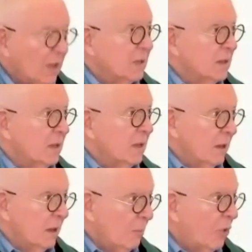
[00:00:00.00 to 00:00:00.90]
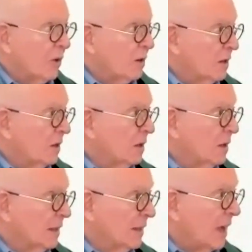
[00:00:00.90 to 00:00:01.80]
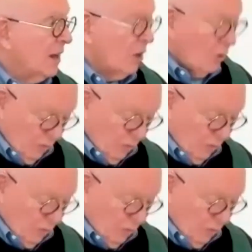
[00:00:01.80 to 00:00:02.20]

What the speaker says: It's important to not